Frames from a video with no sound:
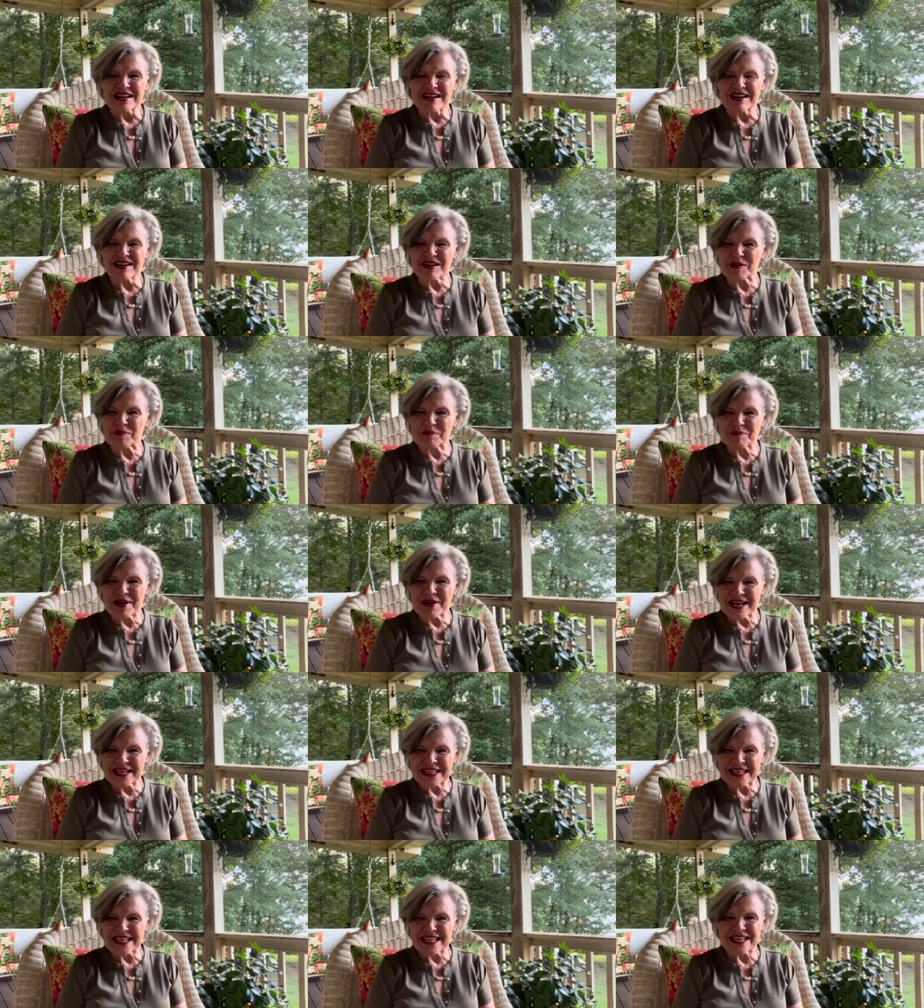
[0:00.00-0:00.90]
uh,
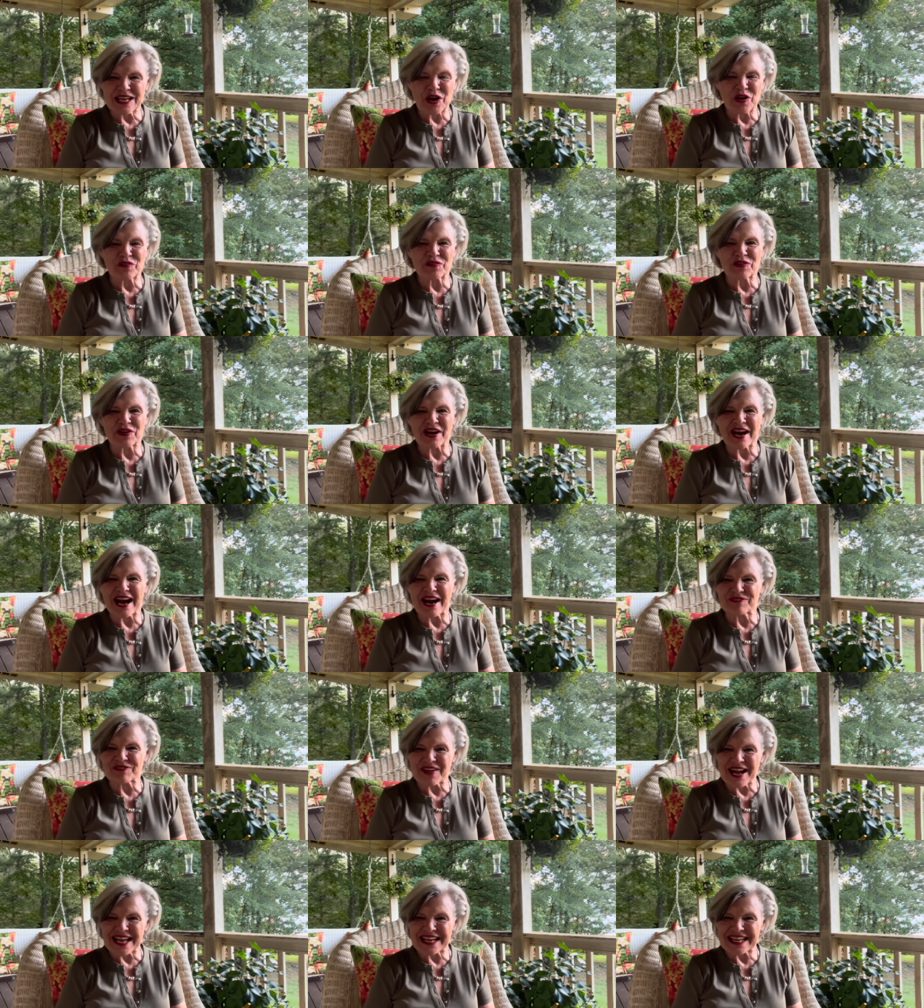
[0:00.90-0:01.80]
money, over our
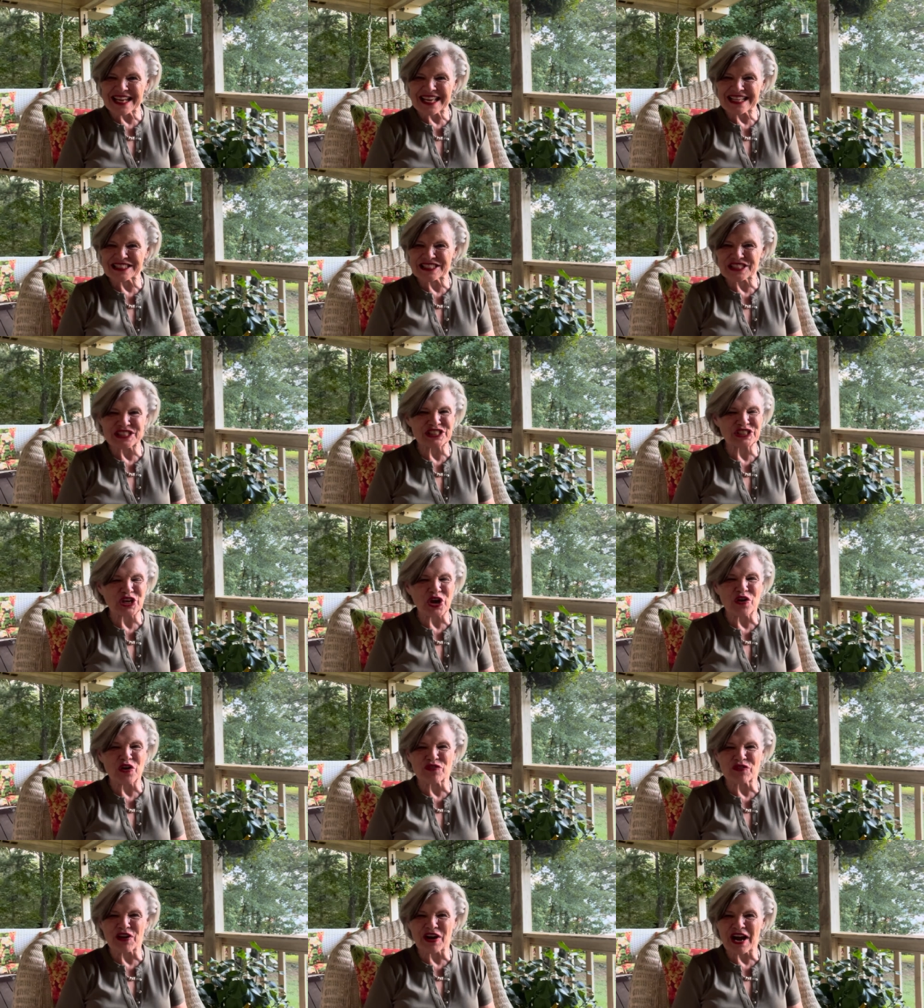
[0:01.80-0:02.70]
finances,
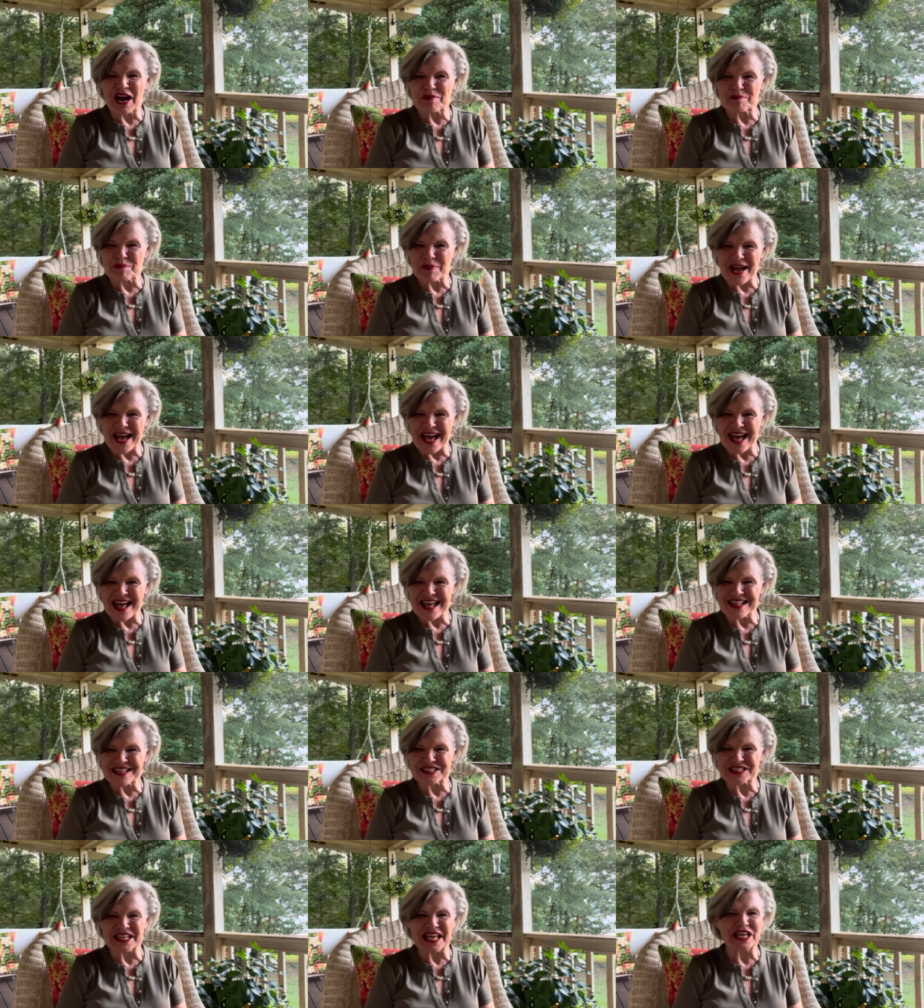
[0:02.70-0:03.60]
over our
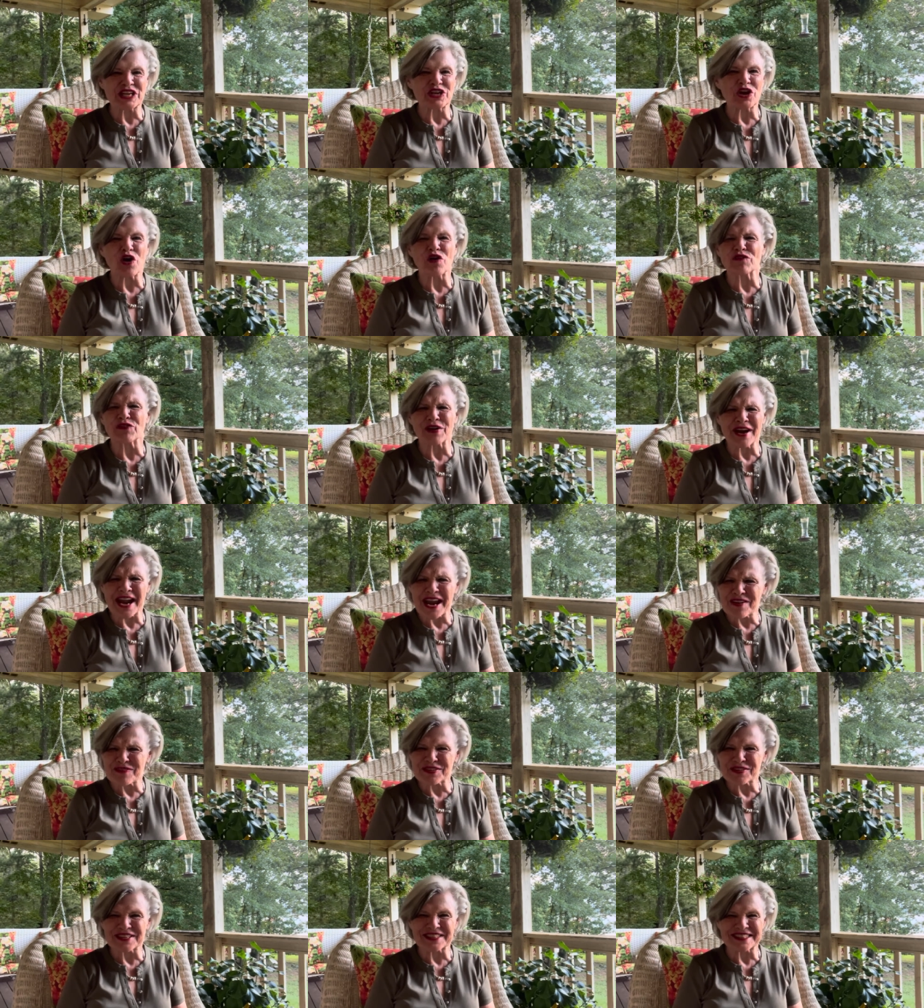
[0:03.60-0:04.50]
paths, and over
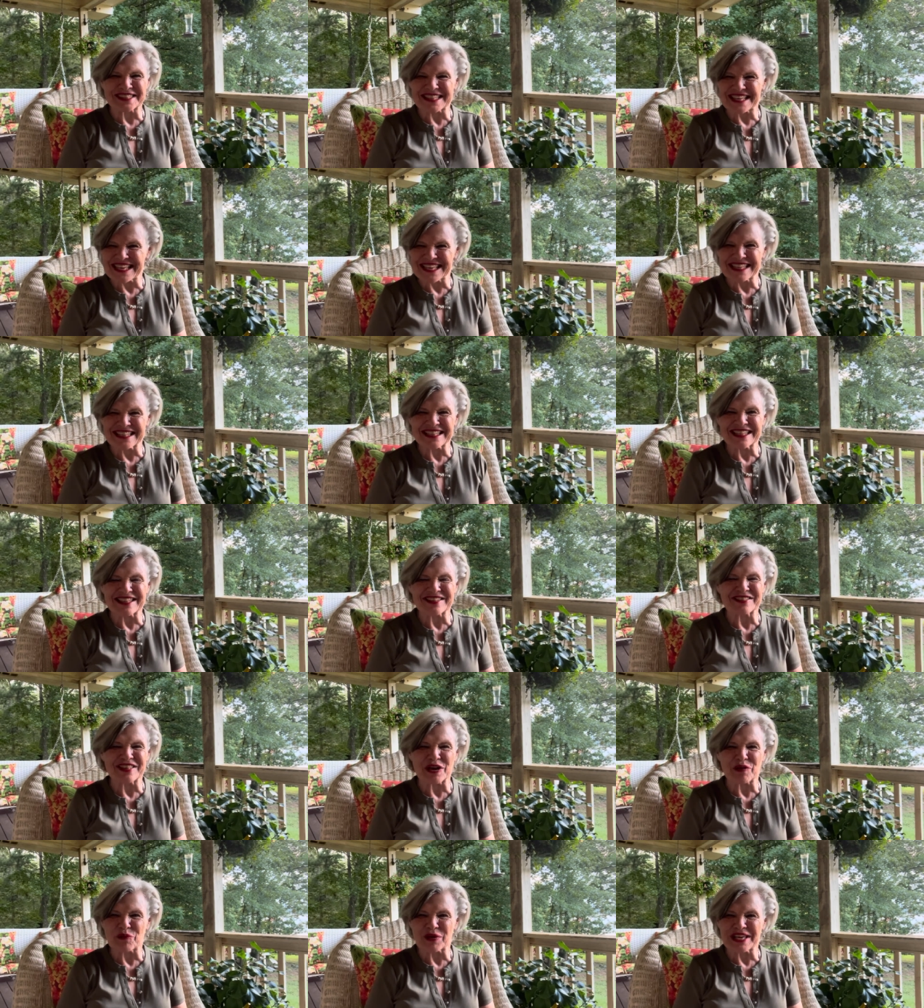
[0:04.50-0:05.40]
everything
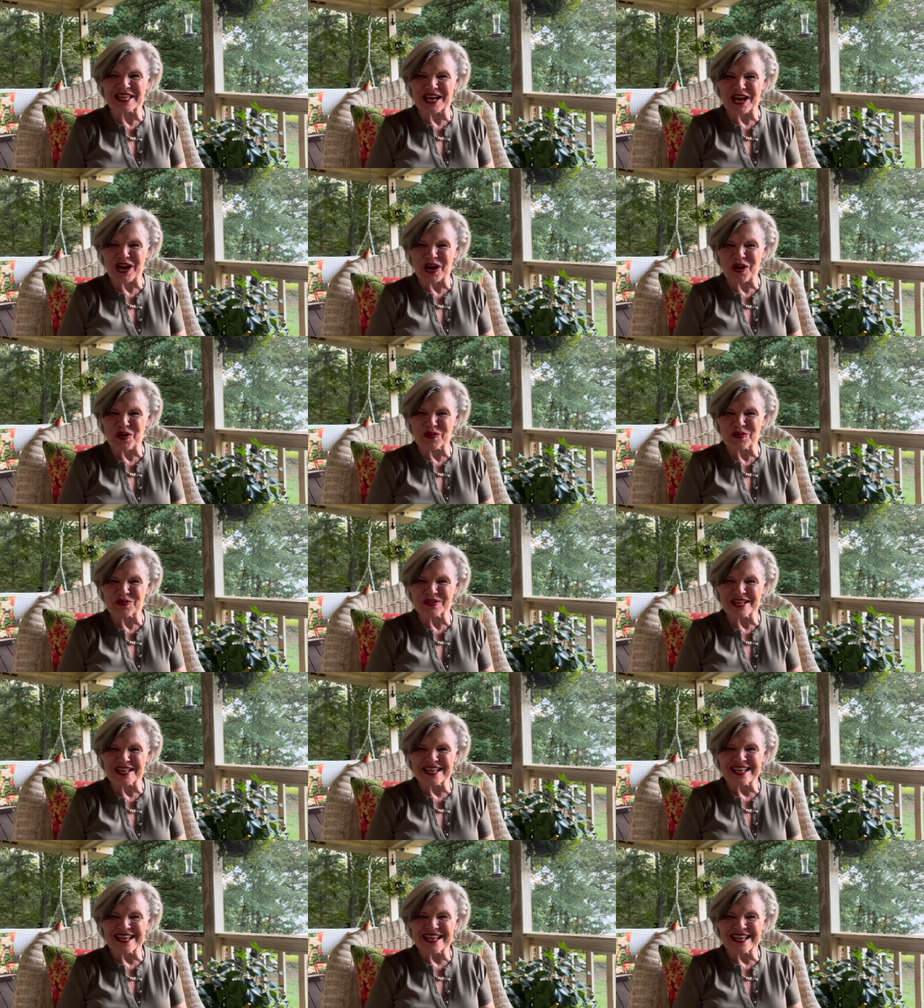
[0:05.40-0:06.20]
that we own